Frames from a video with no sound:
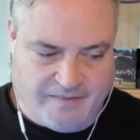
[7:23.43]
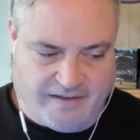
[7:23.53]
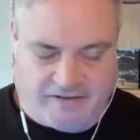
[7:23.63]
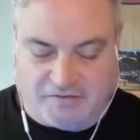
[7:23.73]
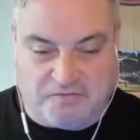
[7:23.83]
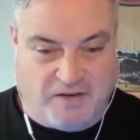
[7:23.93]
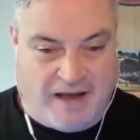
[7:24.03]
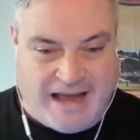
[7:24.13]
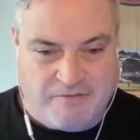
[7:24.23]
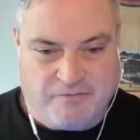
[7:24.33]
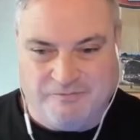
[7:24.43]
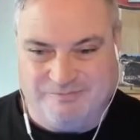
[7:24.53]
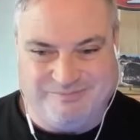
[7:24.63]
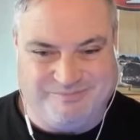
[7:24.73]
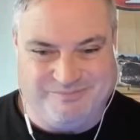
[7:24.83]
he's 5'10,
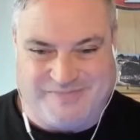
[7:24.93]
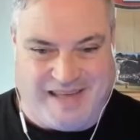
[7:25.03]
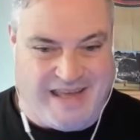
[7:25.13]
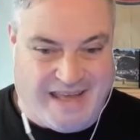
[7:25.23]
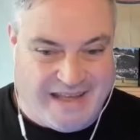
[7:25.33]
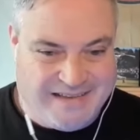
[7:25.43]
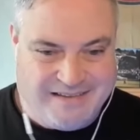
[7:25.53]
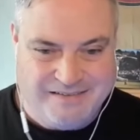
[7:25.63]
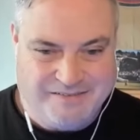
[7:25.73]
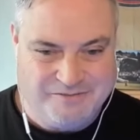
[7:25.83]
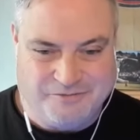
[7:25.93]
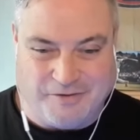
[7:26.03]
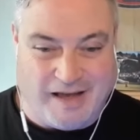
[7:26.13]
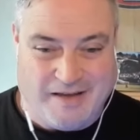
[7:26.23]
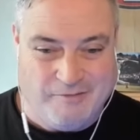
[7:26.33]

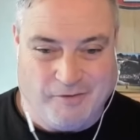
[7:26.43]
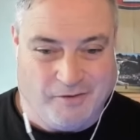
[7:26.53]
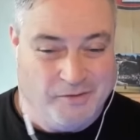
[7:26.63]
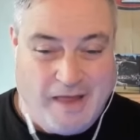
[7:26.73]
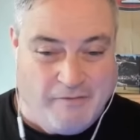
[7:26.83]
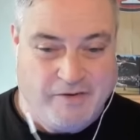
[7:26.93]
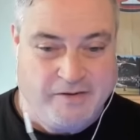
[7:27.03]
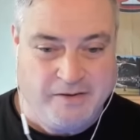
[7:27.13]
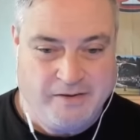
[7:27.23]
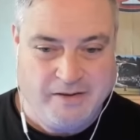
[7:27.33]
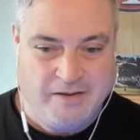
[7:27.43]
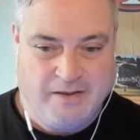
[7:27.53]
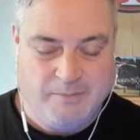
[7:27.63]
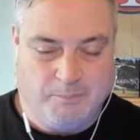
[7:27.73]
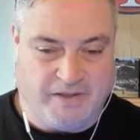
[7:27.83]
5'11,
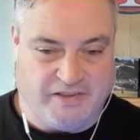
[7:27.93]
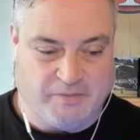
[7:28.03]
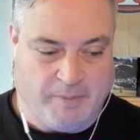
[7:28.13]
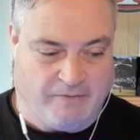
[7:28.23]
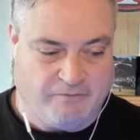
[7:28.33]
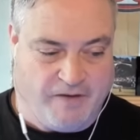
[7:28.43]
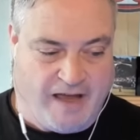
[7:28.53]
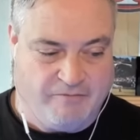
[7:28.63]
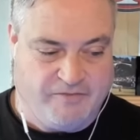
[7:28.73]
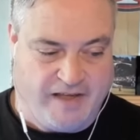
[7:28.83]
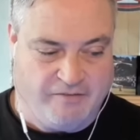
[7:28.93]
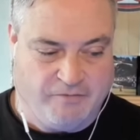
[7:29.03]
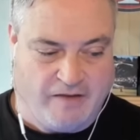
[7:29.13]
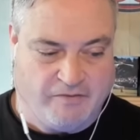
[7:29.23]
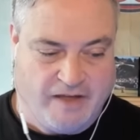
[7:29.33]
but he's about 5'10,
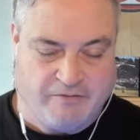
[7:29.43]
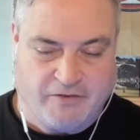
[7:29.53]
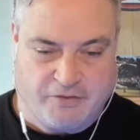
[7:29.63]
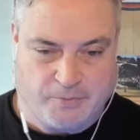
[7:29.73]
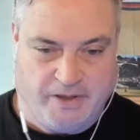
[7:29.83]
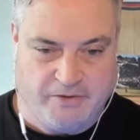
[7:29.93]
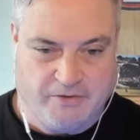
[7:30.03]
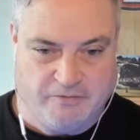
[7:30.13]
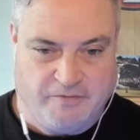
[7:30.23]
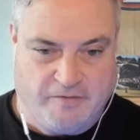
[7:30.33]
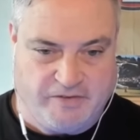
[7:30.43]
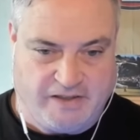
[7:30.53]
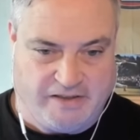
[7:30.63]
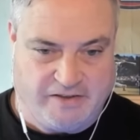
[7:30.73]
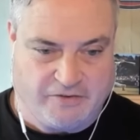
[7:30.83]
5'11,
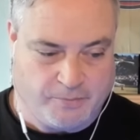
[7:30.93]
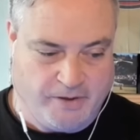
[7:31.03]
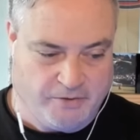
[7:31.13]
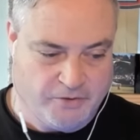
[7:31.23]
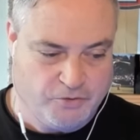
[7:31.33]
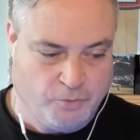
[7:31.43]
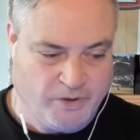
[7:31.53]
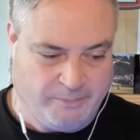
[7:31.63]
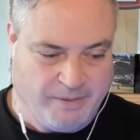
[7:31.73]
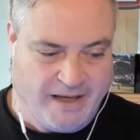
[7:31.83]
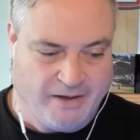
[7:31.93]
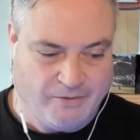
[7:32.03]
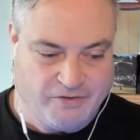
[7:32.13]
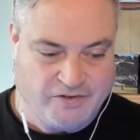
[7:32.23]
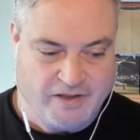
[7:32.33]
315 to 320
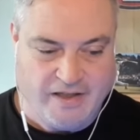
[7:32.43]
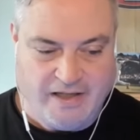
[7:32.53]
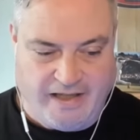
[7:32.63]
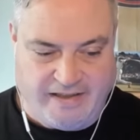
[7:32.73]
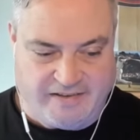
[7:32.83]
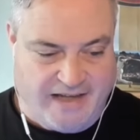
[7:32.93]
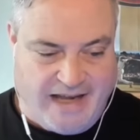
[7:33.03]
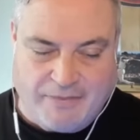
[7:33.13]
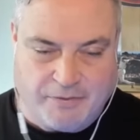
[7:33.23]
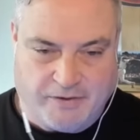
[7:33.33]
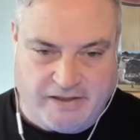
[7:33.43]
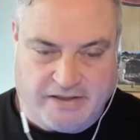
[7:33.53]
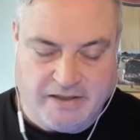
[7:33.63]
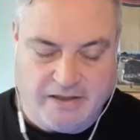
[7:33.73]
pounds. And he's an athlete,